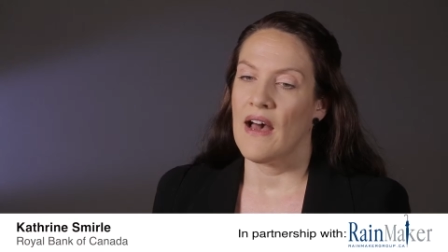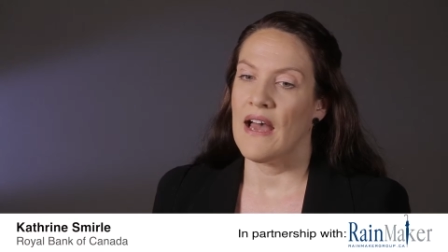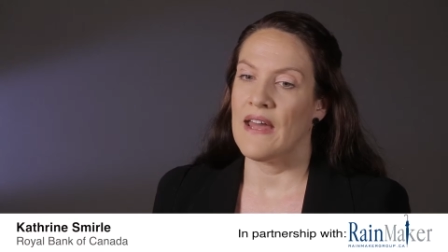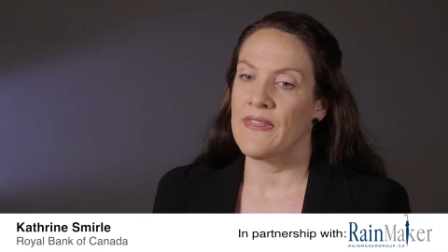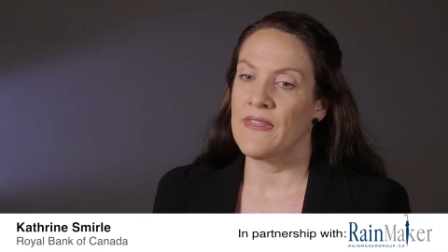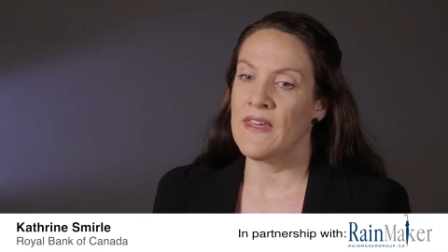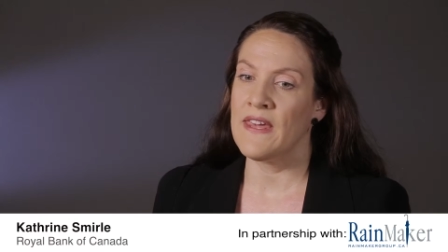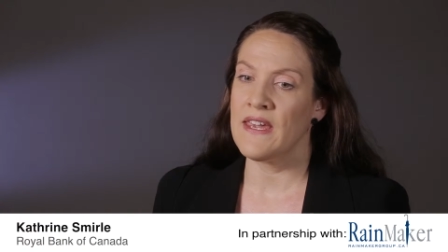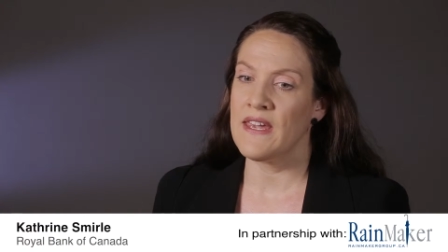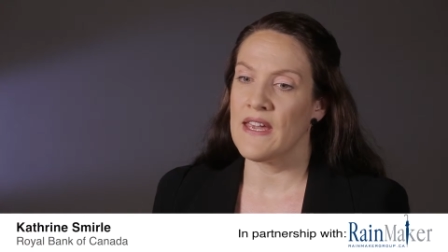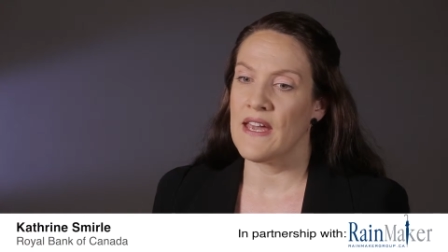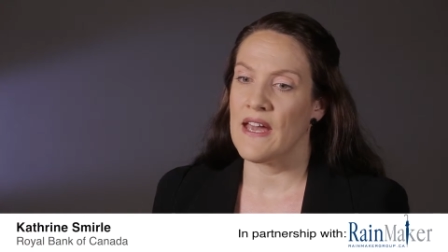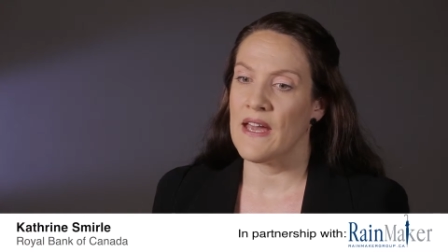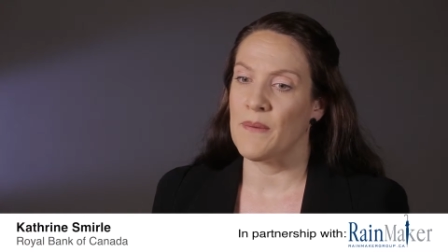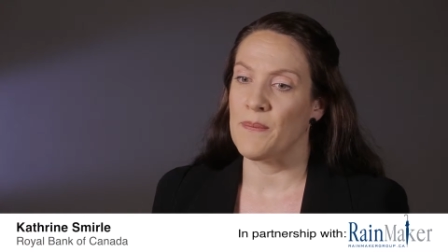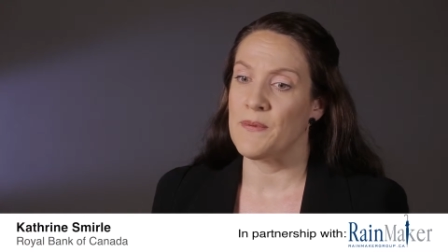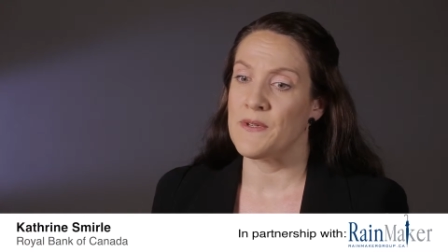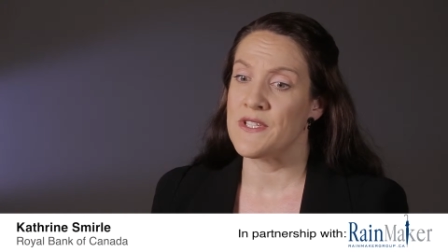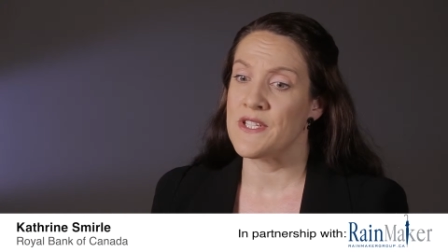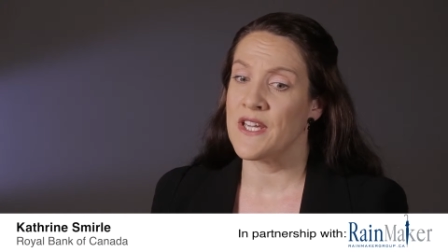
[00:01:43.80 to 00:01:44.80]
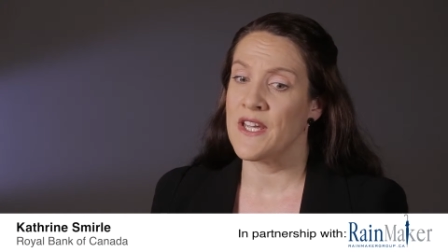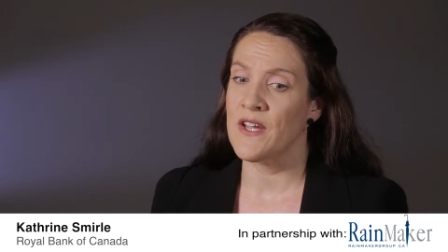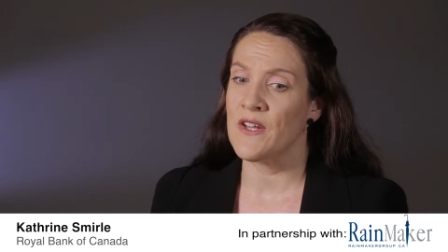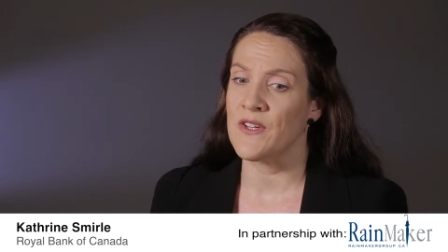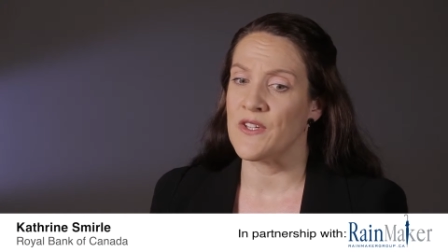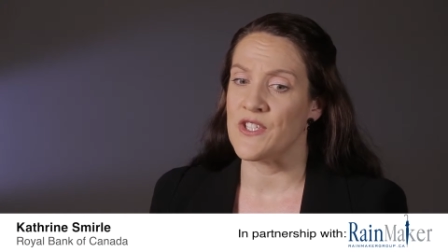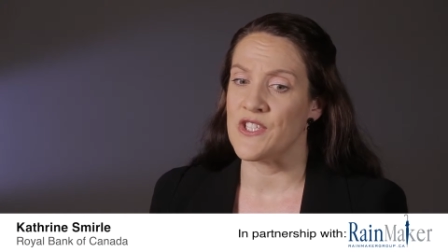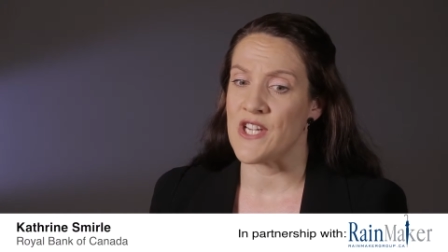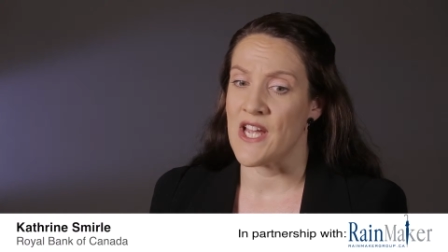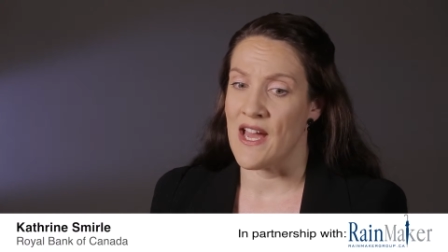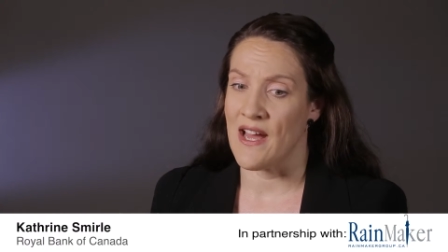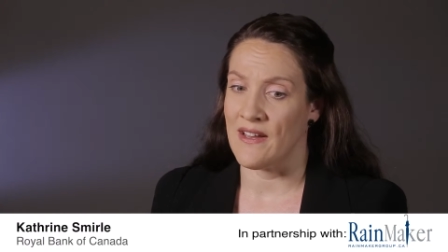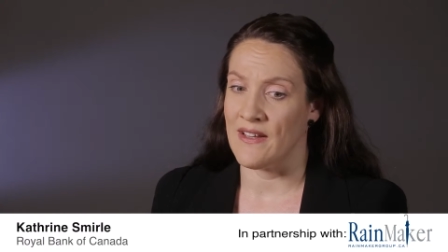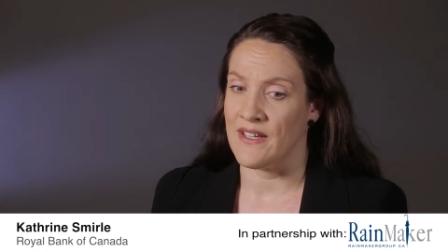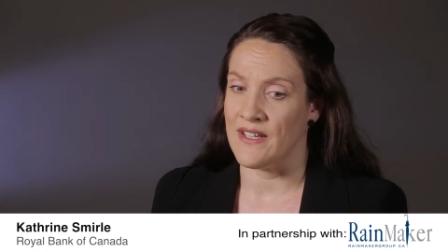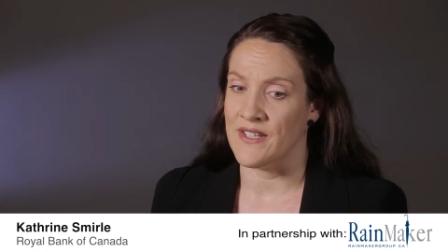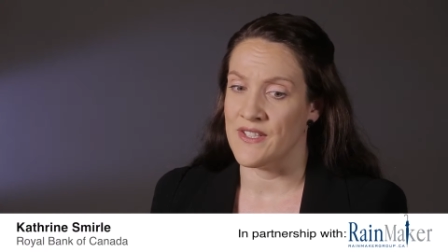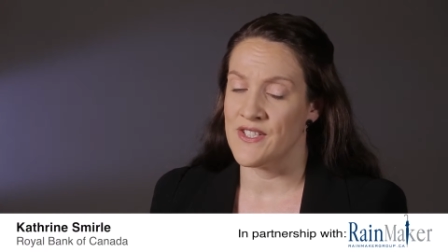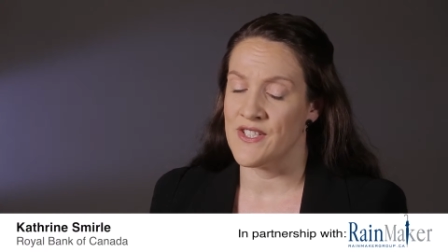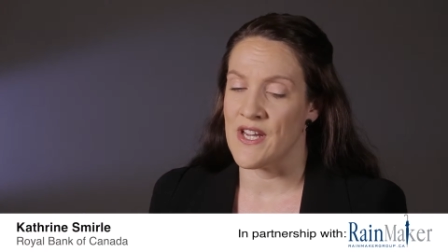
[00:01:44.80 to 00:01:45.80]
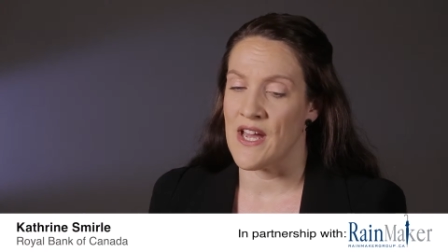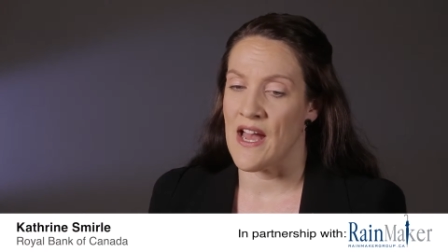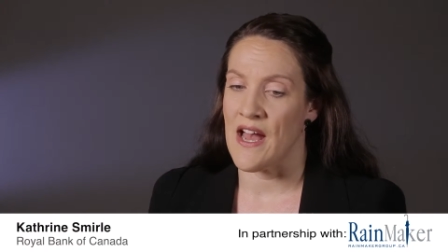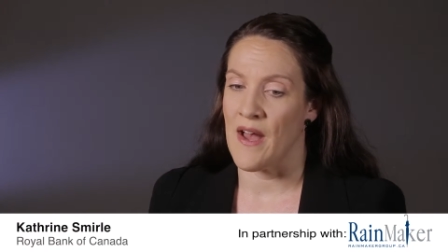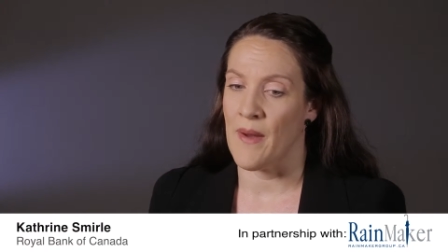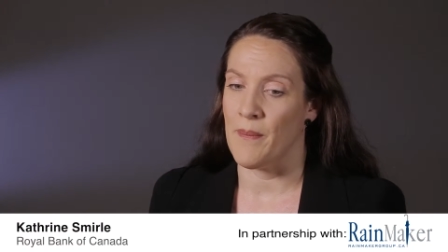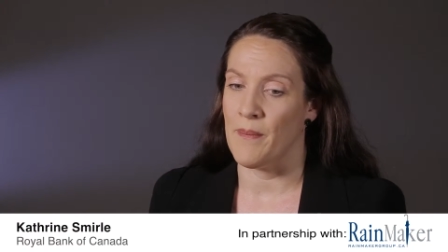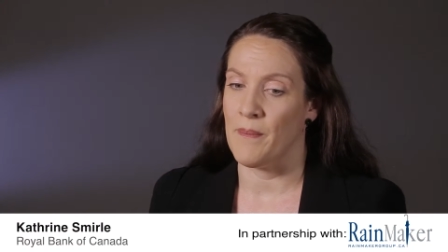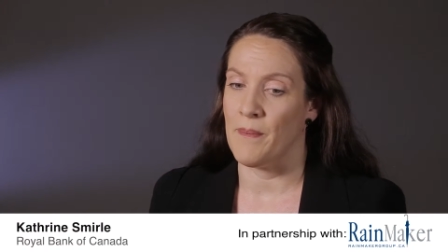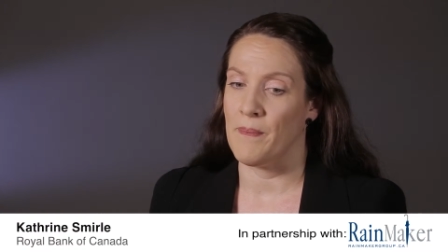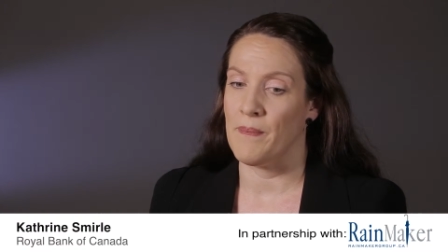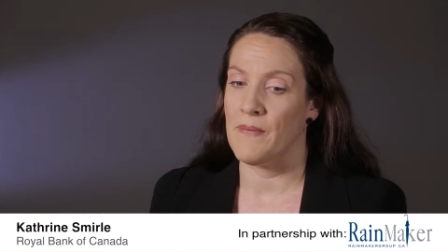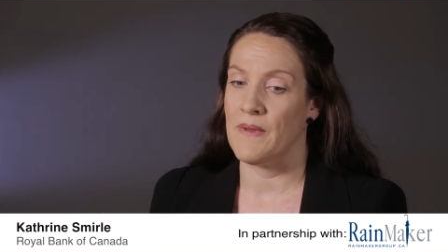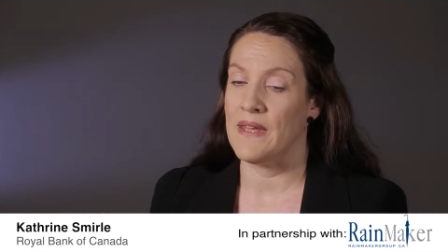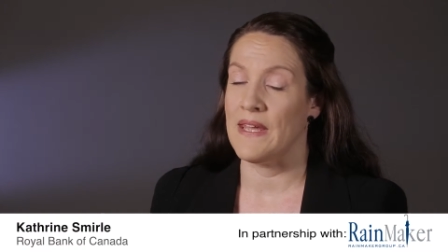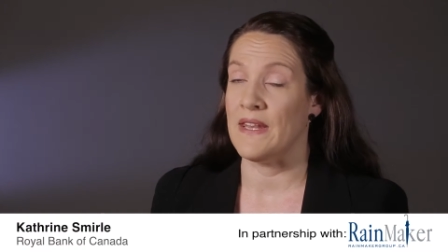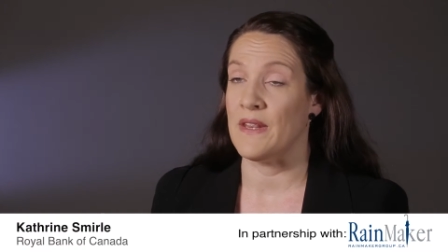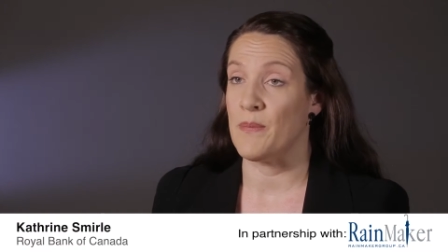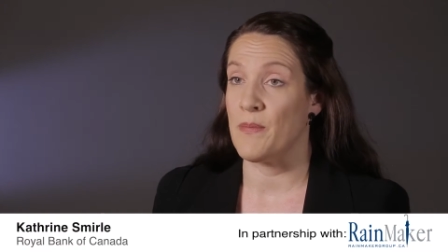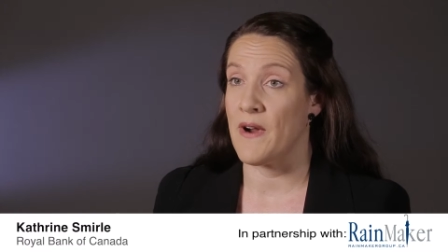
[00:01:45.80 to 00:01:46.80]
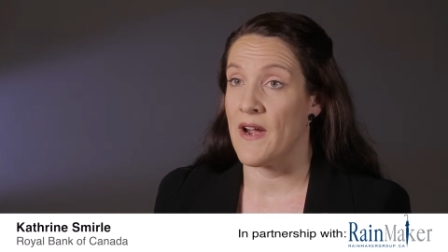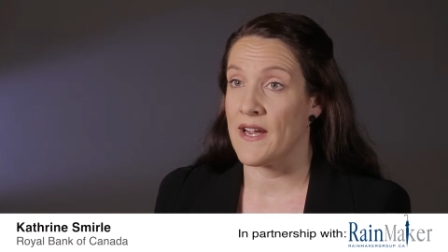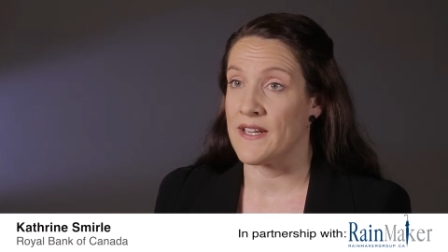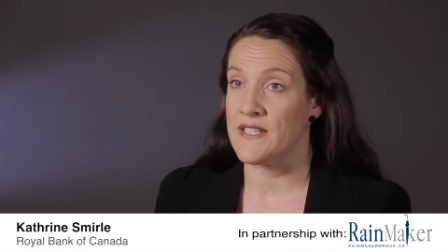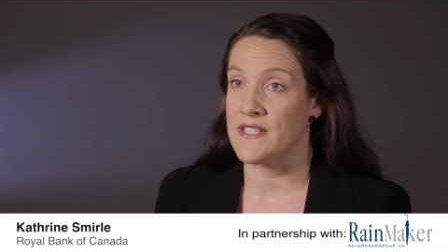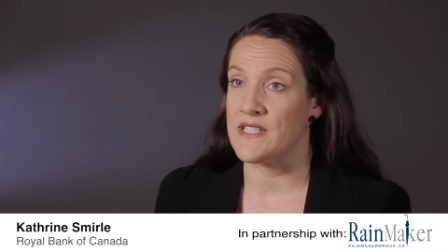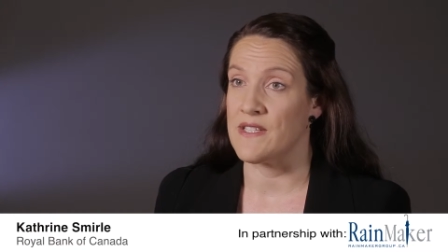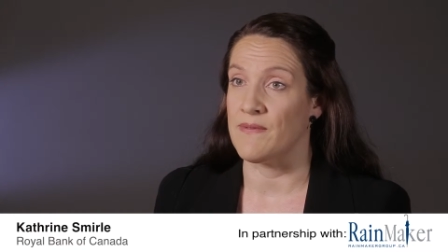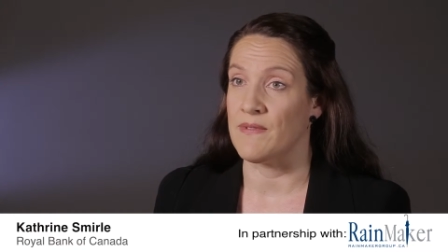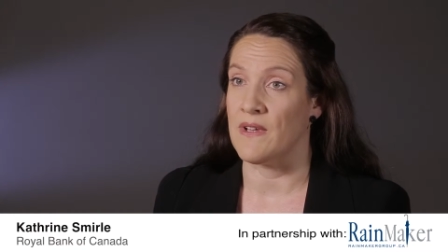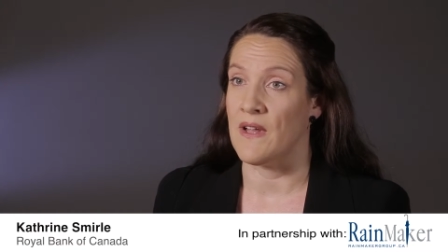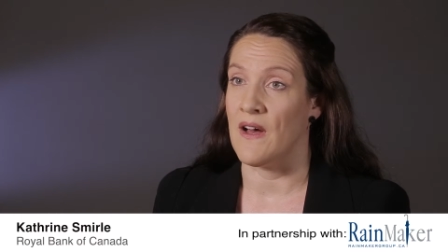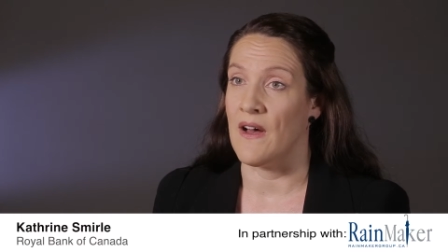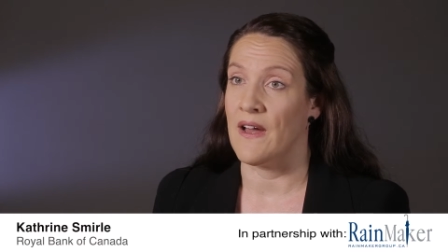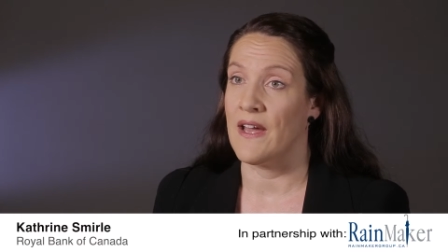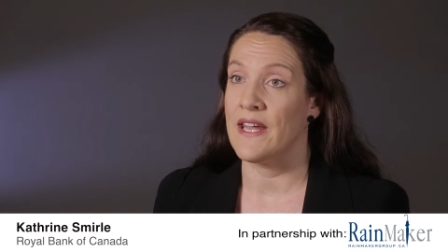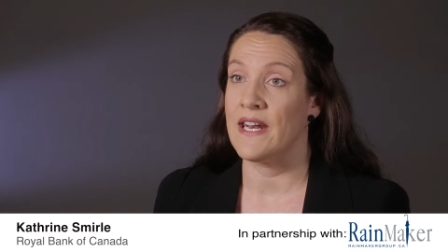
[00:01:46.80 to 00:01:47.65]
I think a particular challenge in the practice of law,